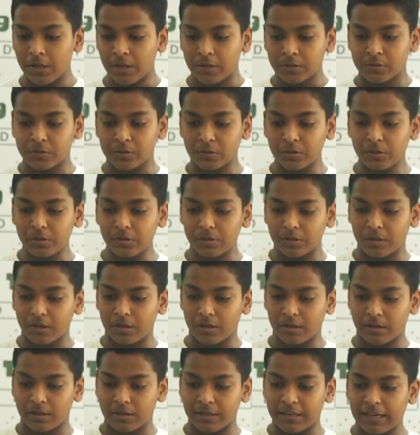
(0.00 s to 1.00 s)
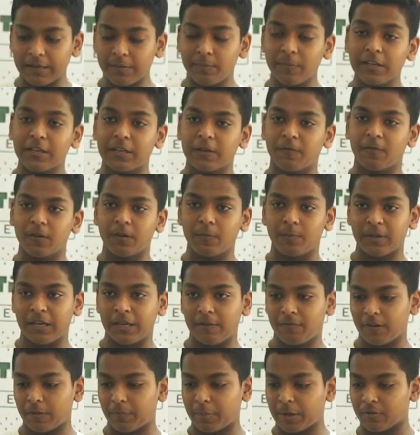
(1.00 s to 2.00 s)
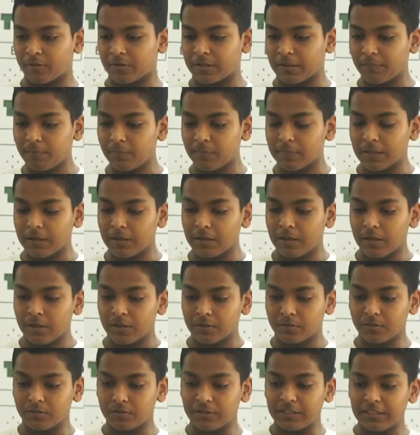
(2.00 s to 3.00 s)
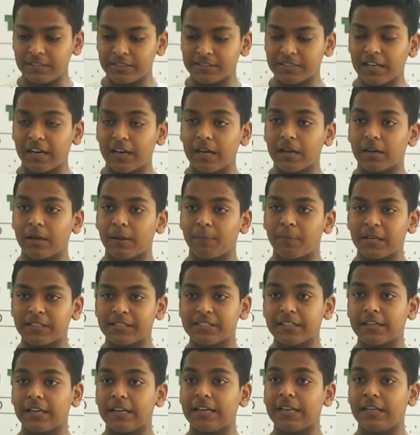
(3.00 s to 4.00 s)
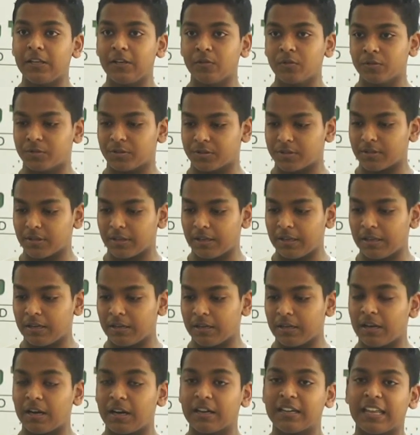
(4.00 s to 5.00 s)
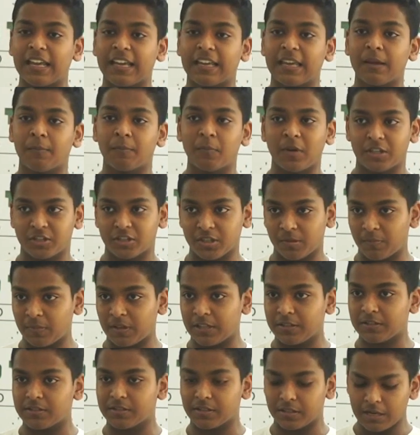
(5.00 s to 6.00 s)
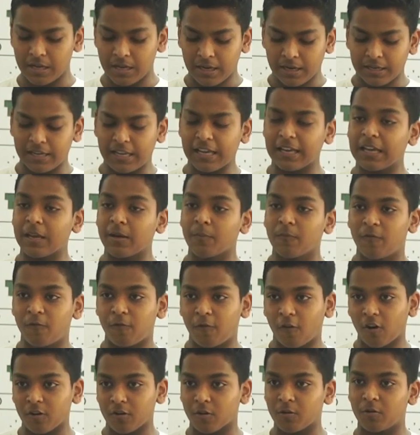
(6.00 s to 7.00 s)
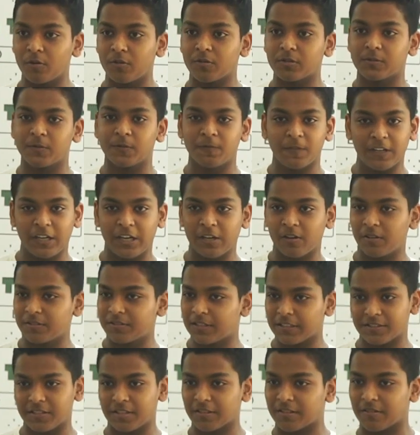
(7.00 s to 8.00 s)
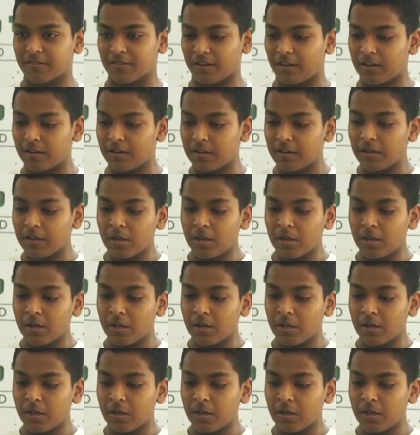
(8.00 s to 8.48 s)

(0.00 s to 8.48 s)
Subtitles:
So let me give you a brief about them. So these are basically used in taking measurements, taking photos, videos, etc.